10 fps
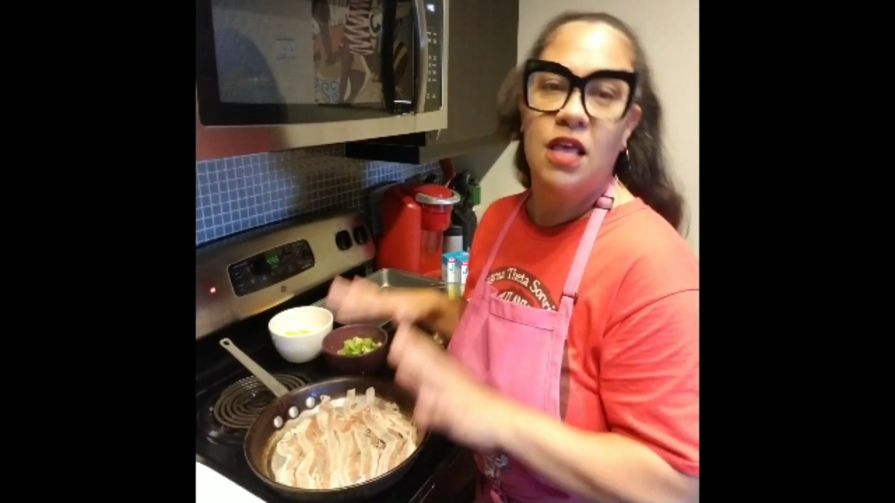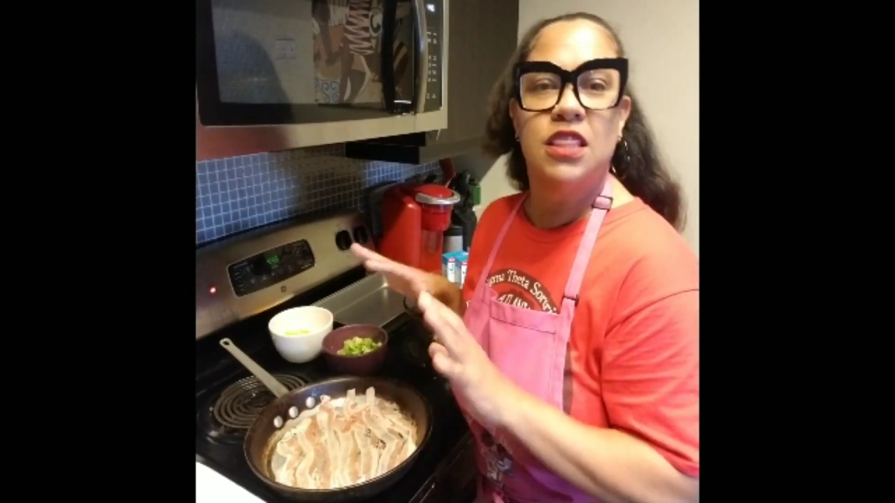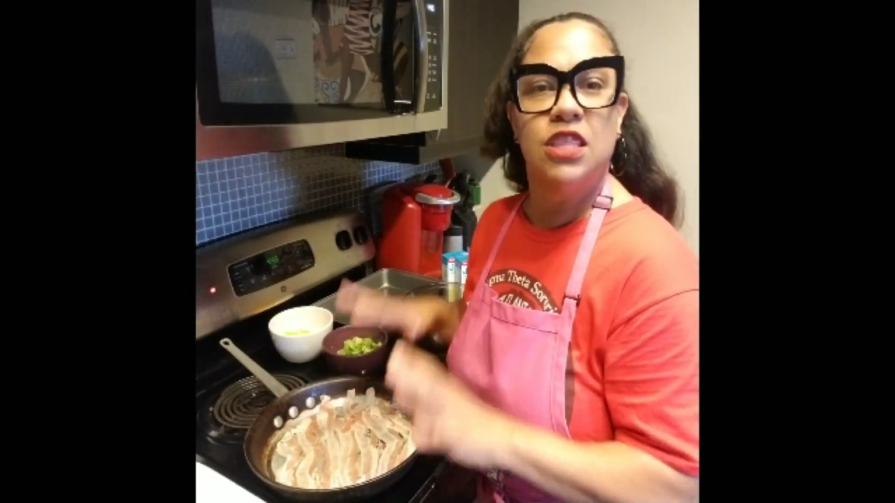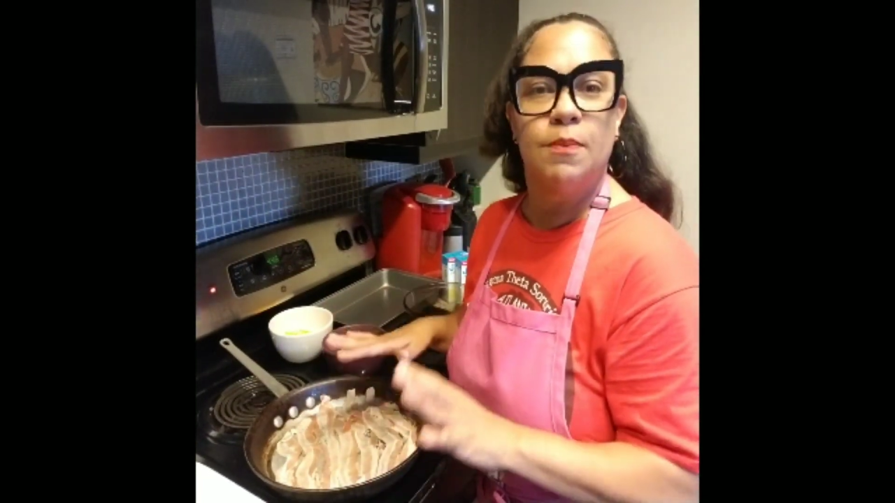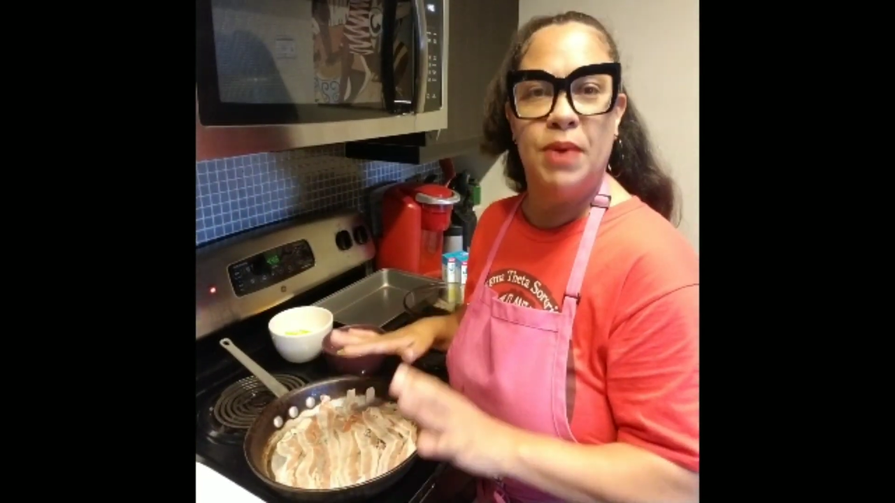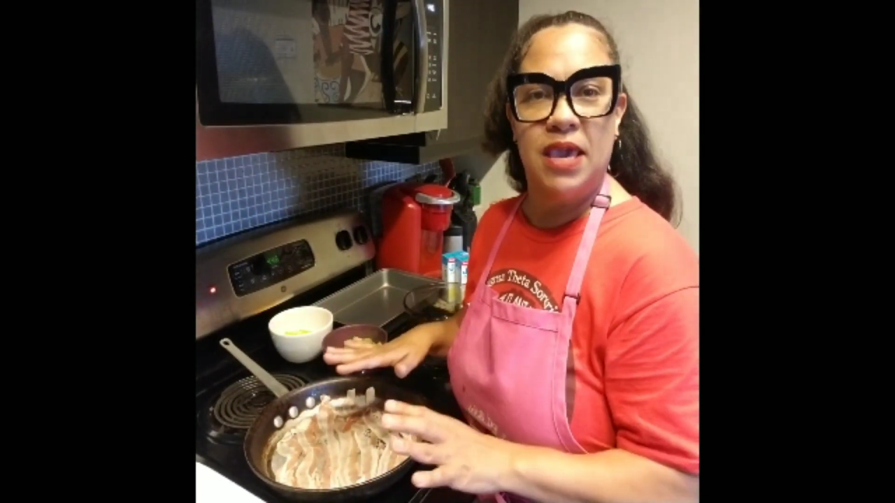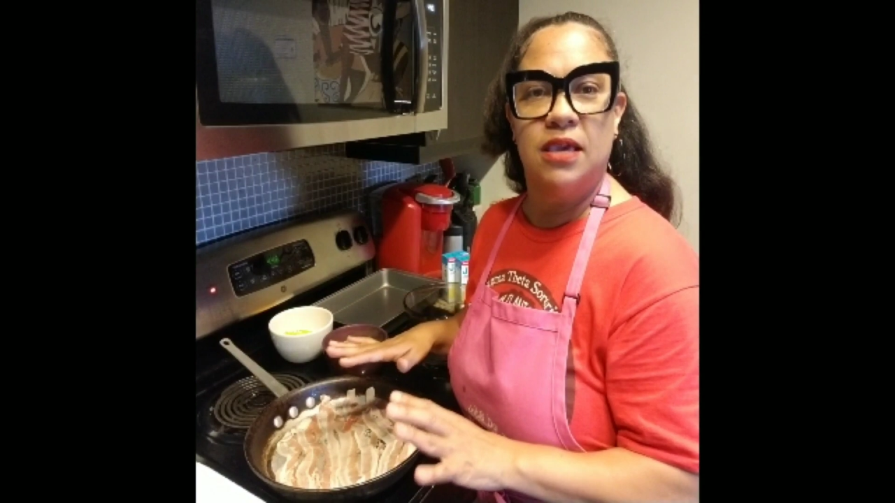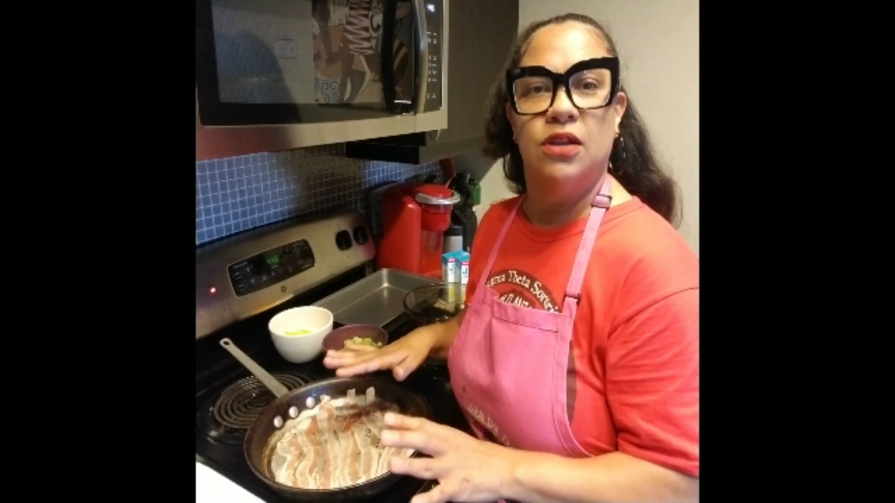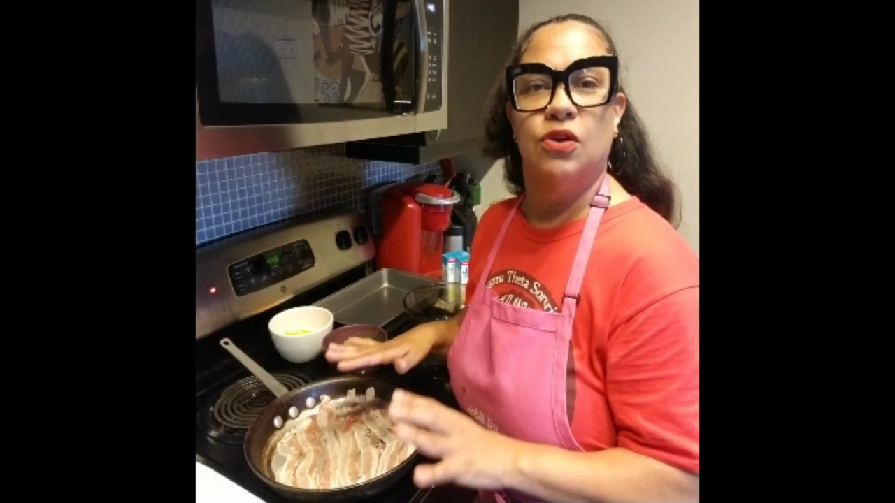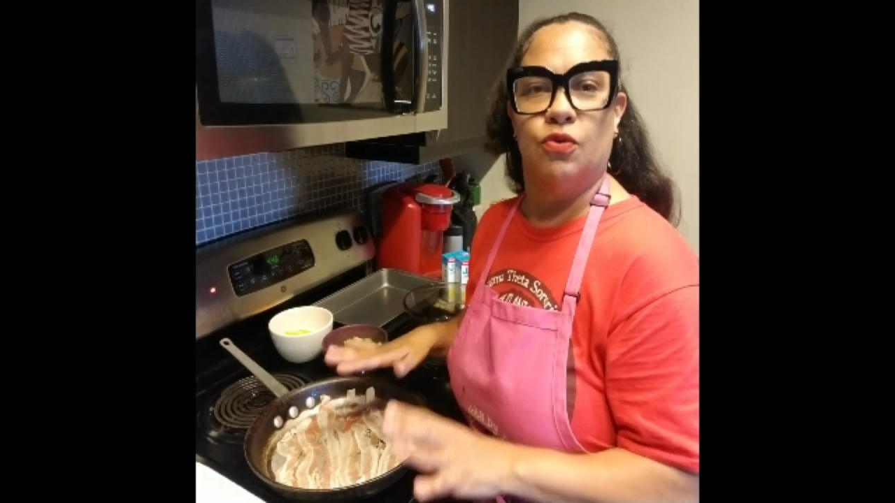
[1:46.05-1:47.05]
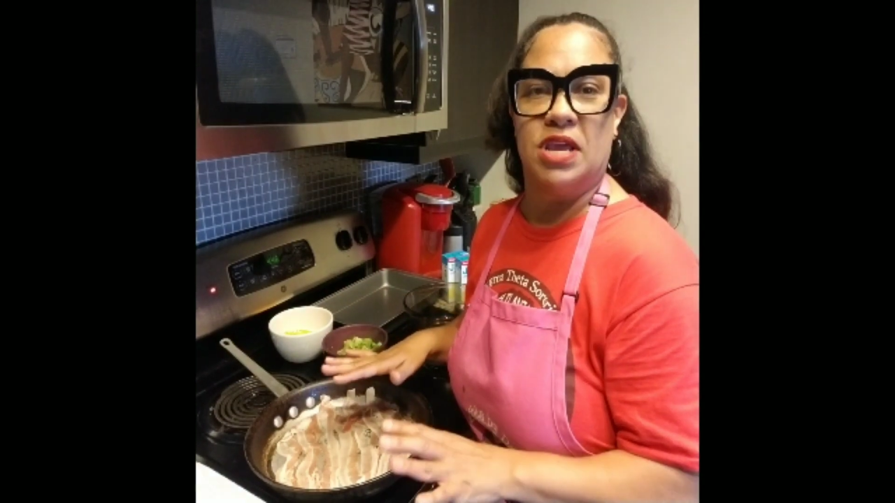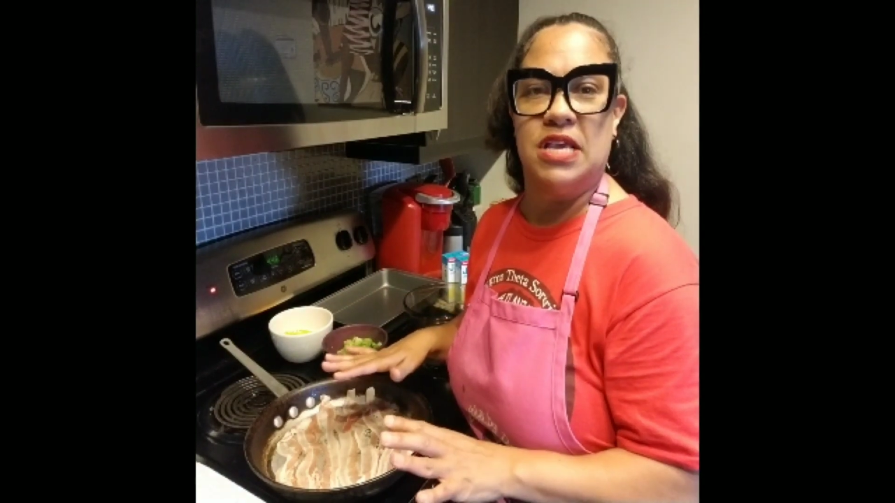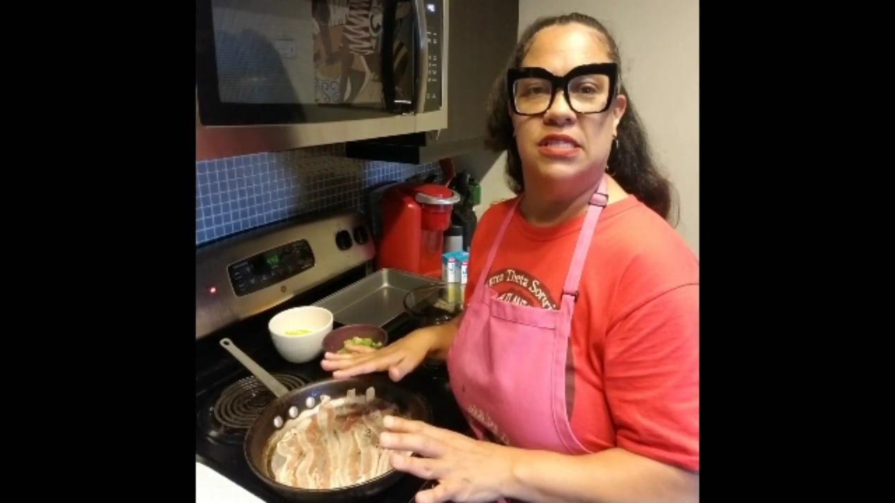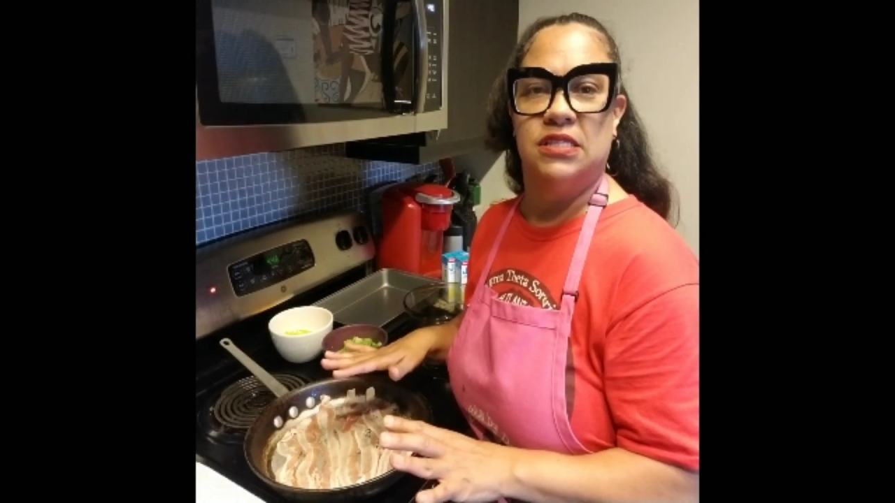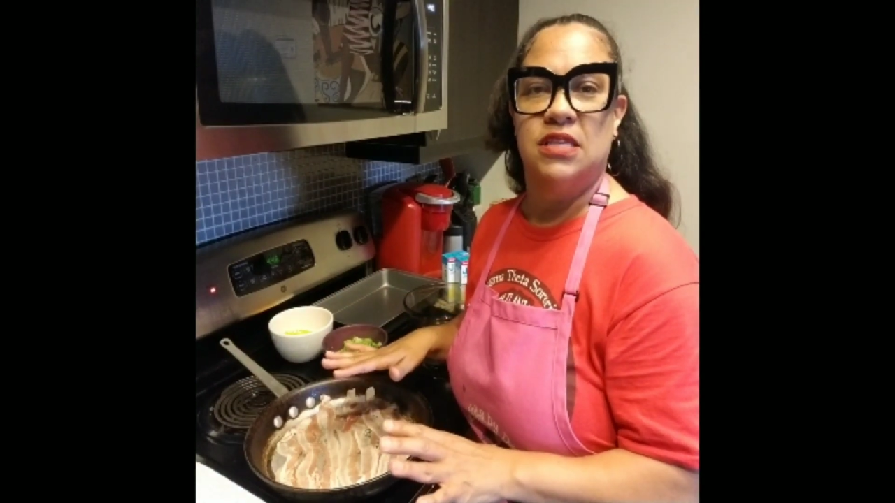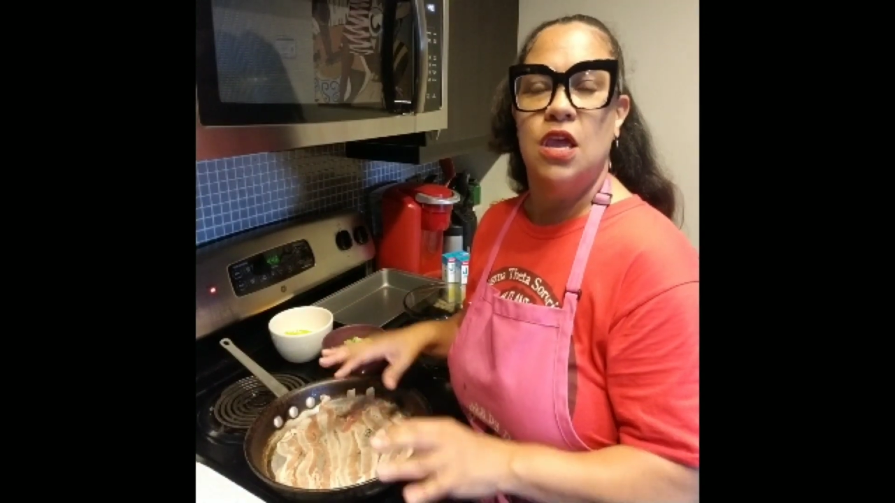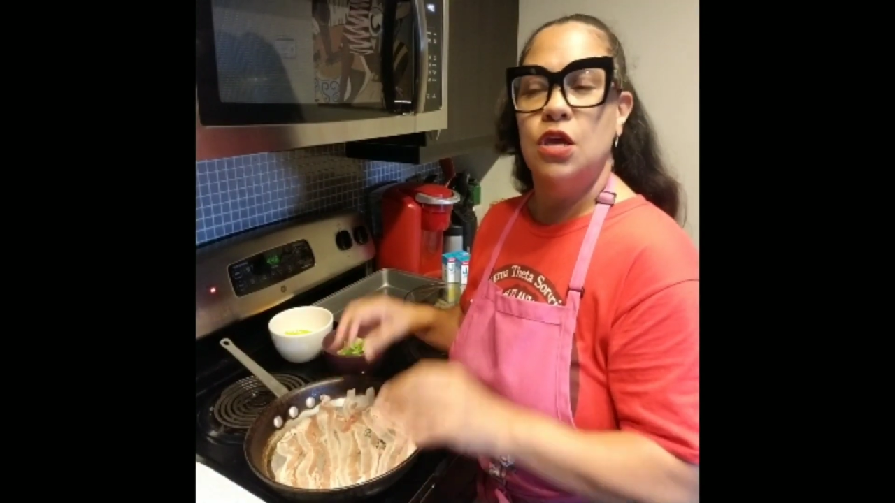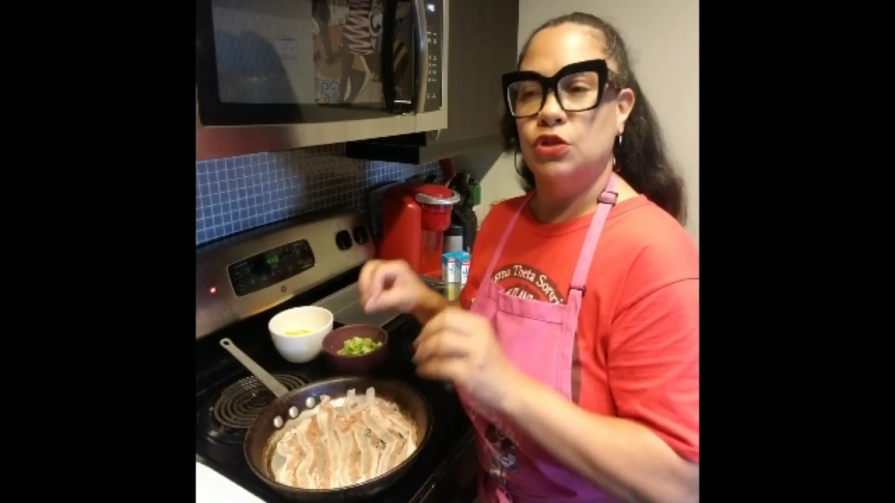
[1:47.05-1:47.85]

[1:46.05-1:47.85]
the bacon grease